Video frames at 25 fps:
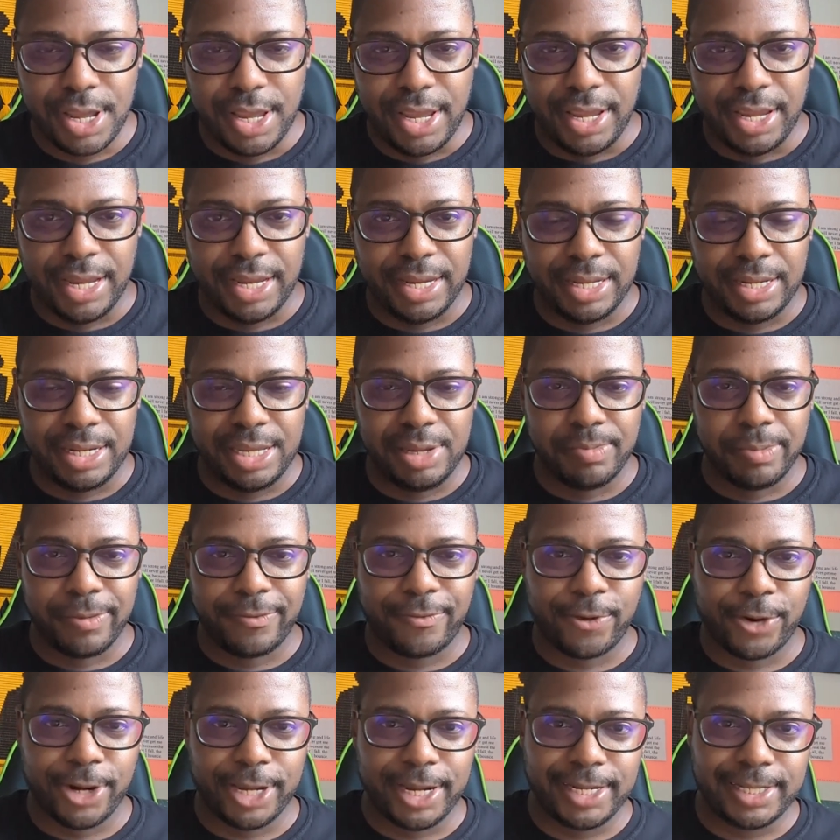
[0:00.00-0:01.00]
and even
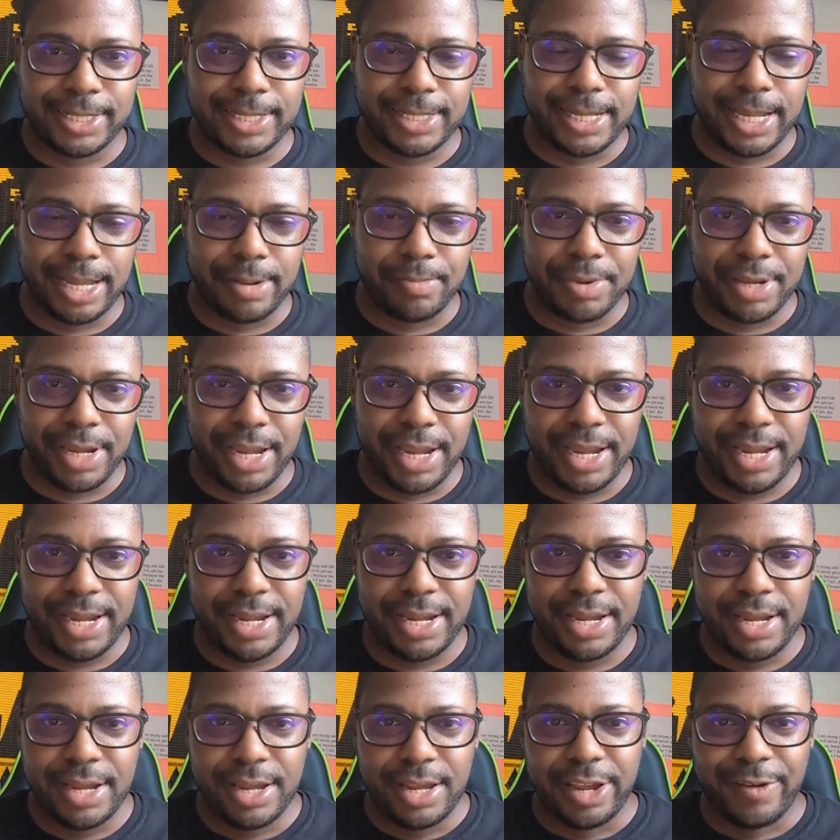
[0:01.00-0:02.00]
before they get to the
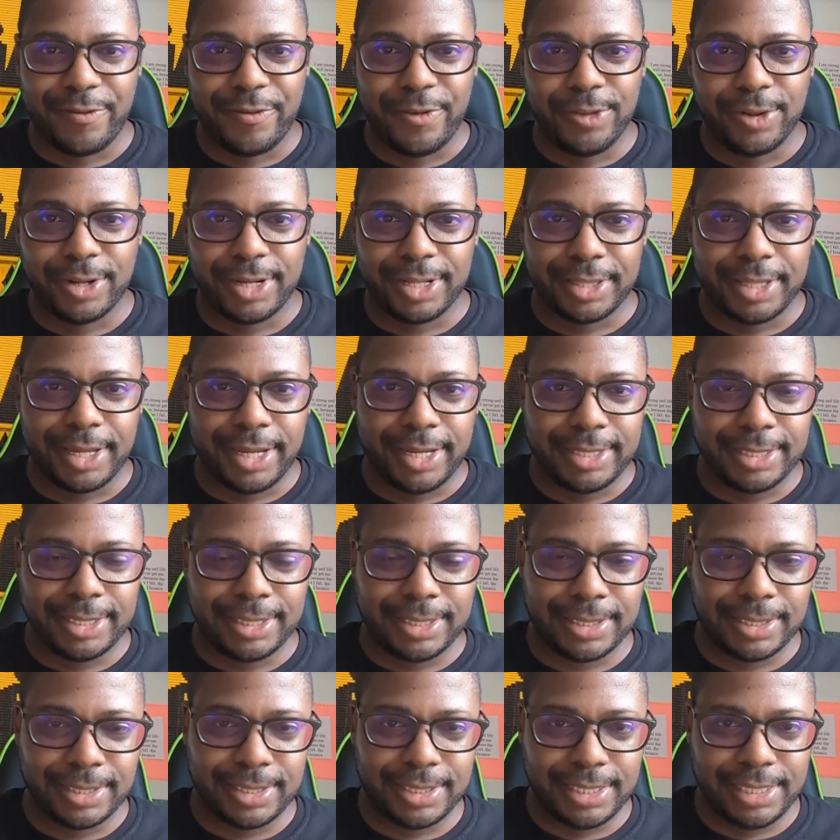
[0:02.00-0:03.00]
NBA, if you look at the
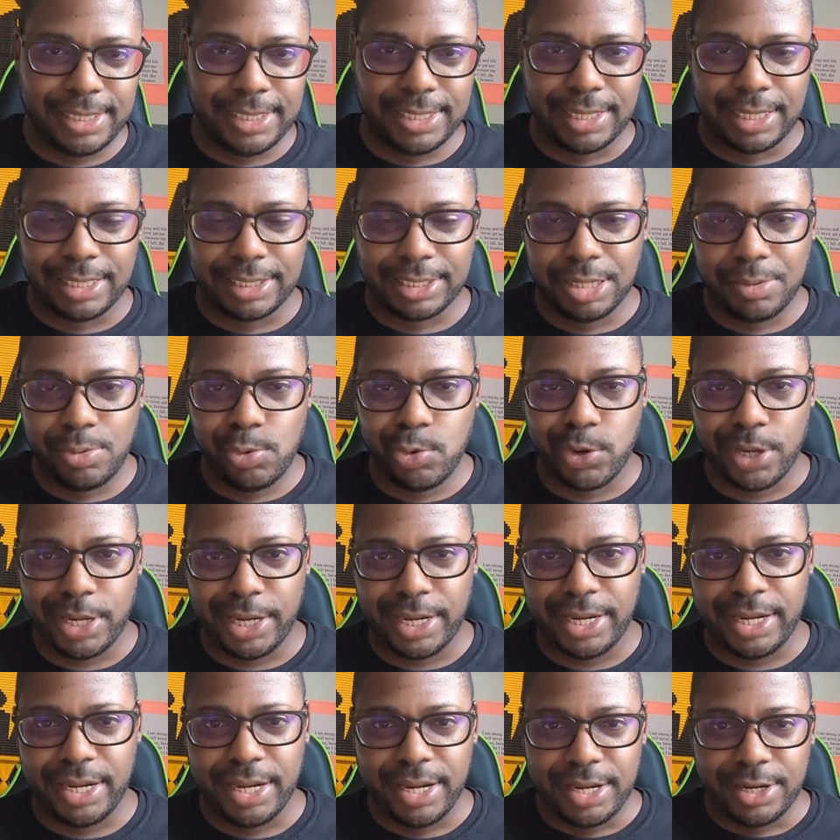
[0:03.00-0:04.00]
NC like double
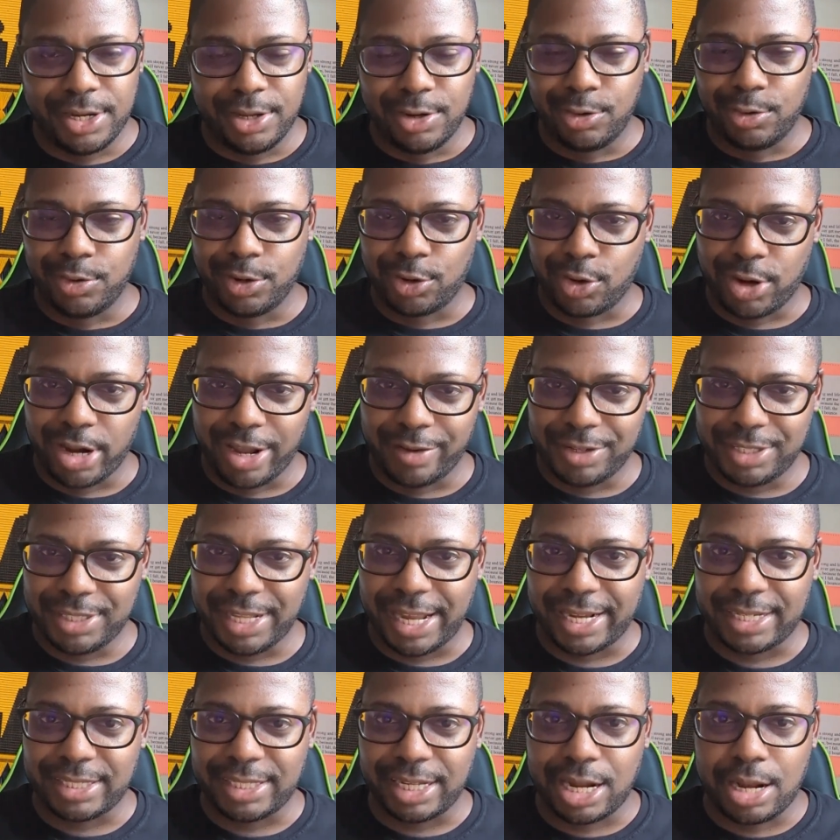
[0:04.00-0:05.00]
A, they're gonna have
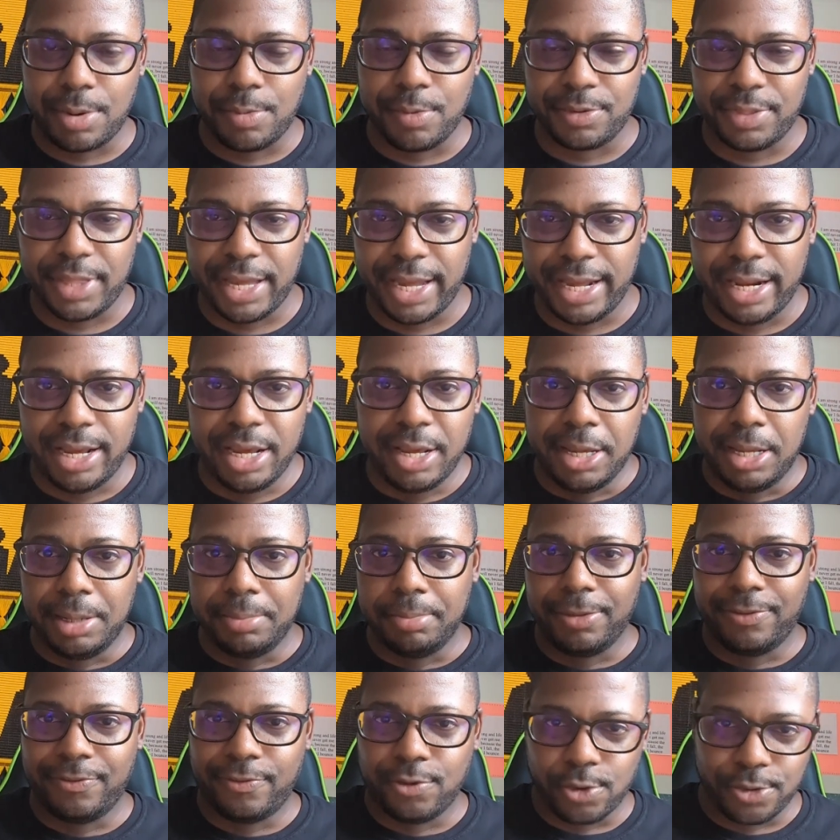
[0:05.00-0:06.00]
stats that come with that, and
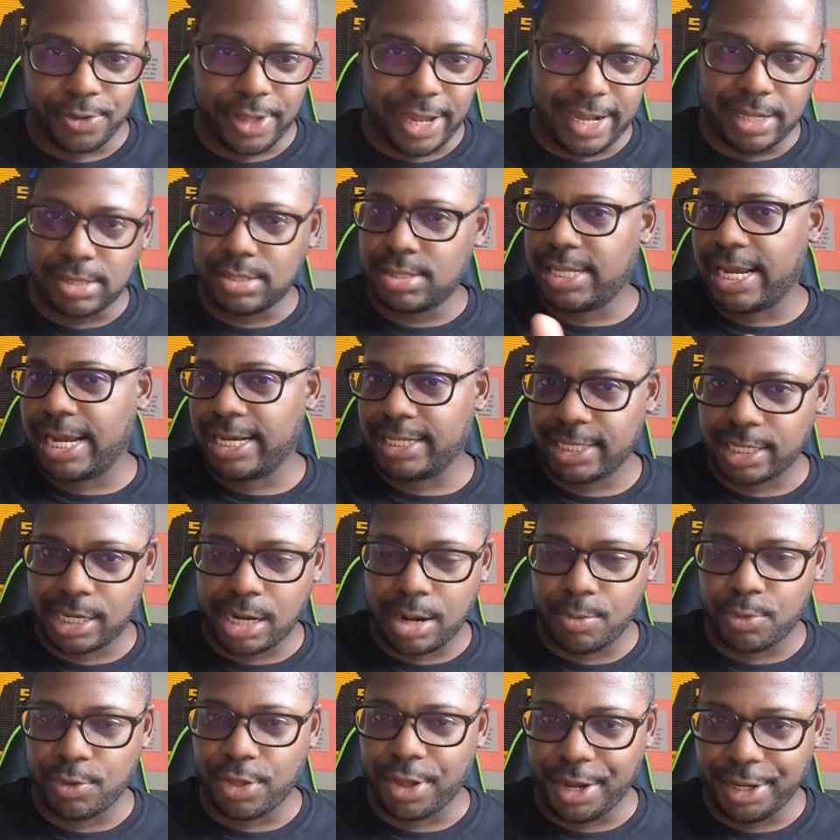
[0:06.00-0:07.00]
before that, stats that
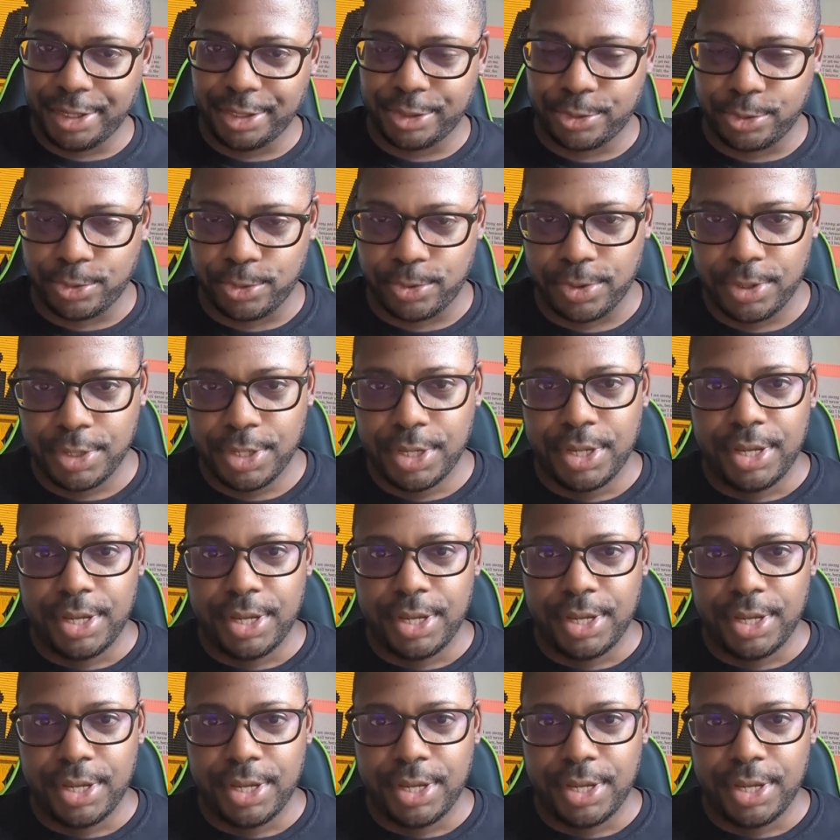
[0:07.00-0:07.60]
come with high school.